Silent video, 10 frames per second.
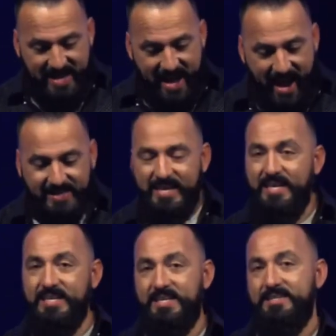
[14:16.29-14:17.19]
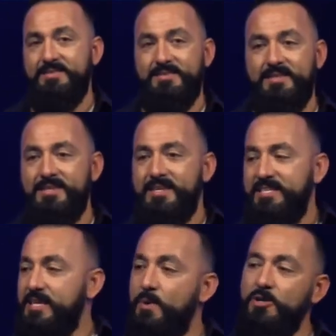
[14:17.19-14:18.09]
identity.
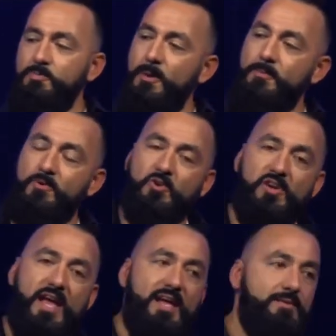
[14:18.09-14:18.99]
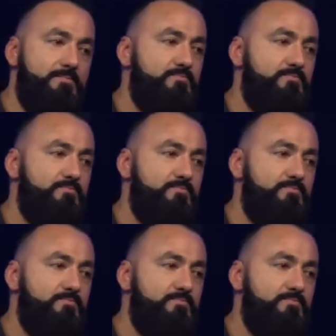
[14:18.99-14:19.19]
See, most people create